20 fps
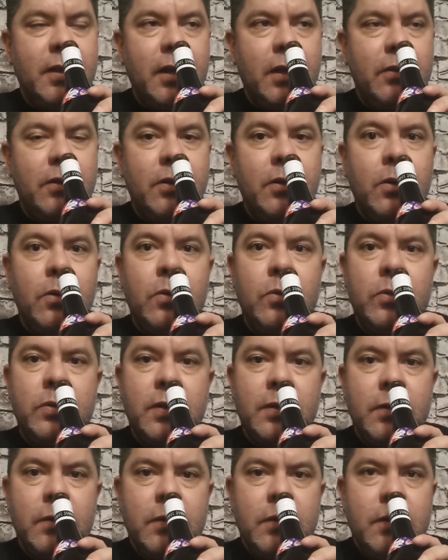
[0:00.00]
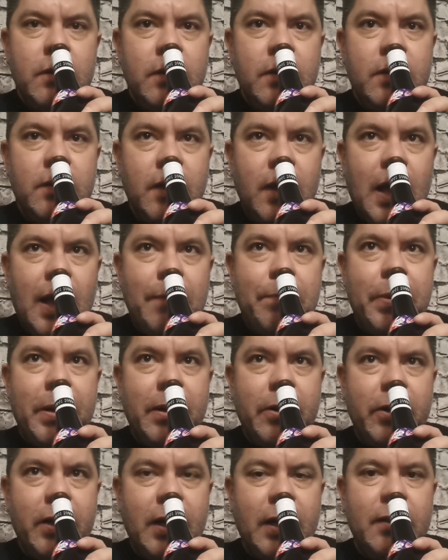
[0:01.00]
on the nose, it's a lot
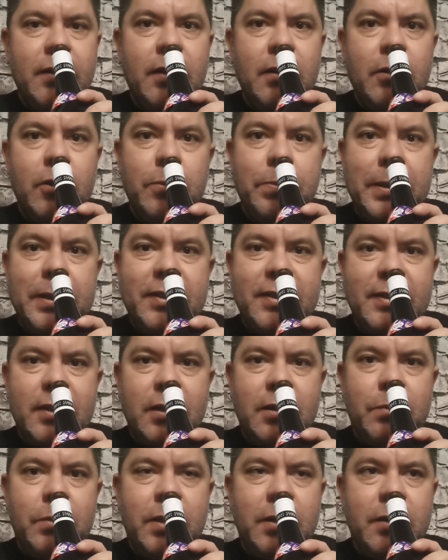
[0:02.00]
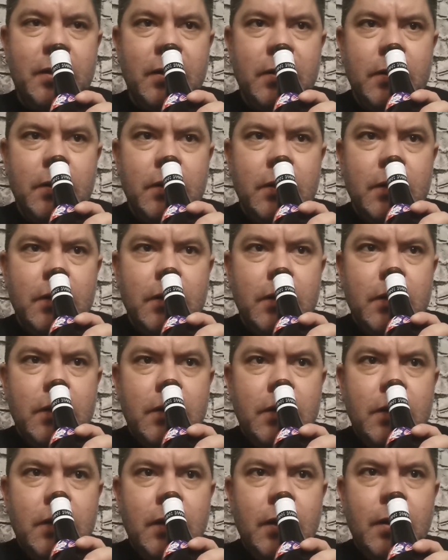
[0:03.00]
better. You got a little bit of cinnamon,
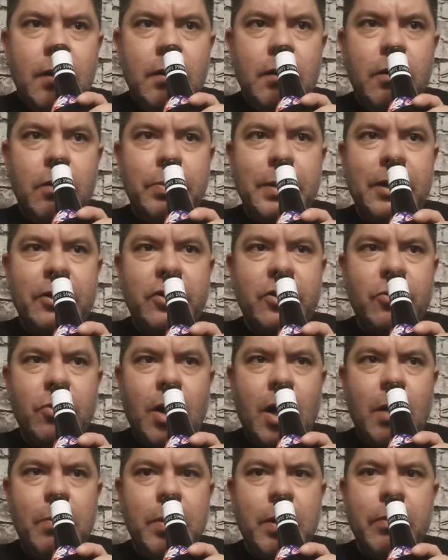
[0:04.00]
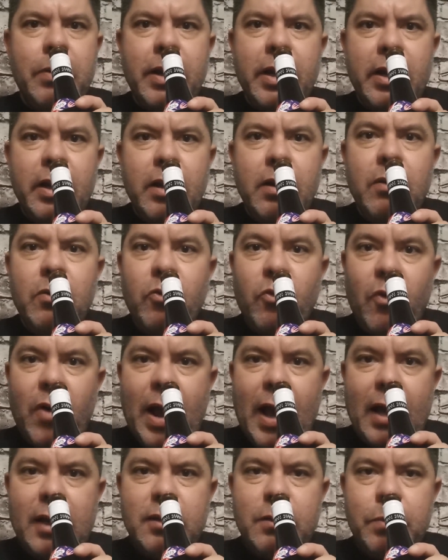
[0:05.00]
a little bit of strawberry,
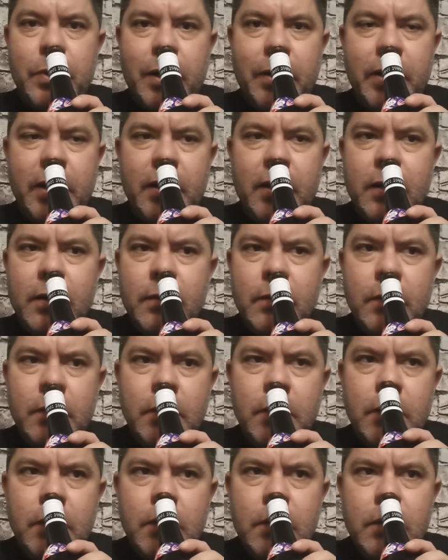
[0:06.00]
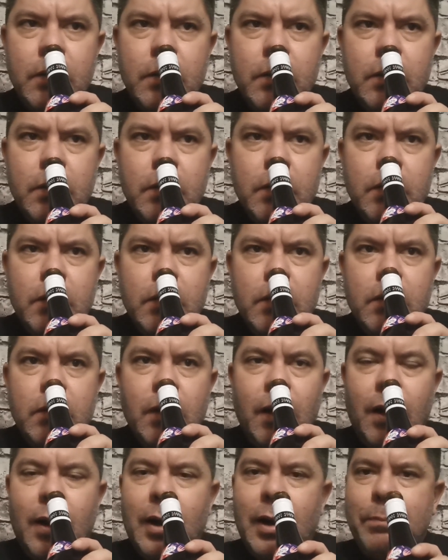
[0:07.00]
raspberry.
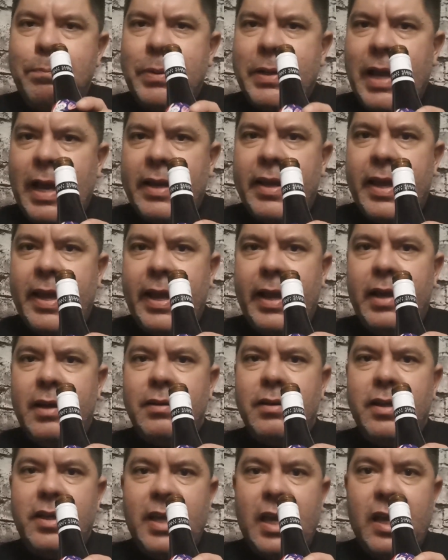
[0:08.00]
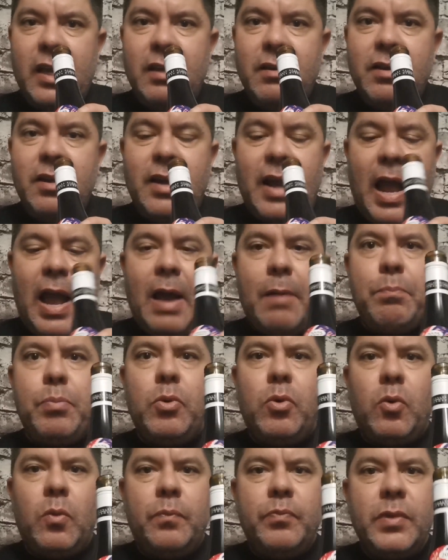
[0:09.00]
But that candied
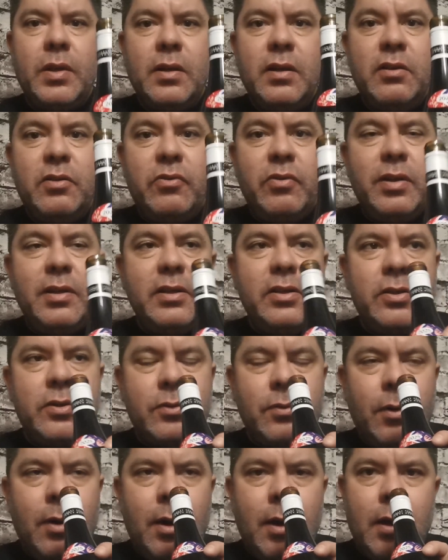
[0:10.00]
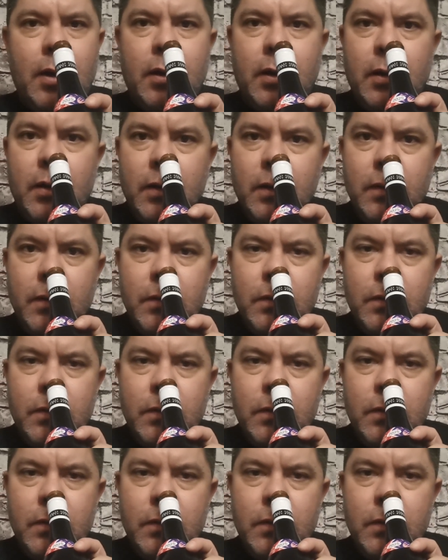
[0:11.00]
apple is really strong.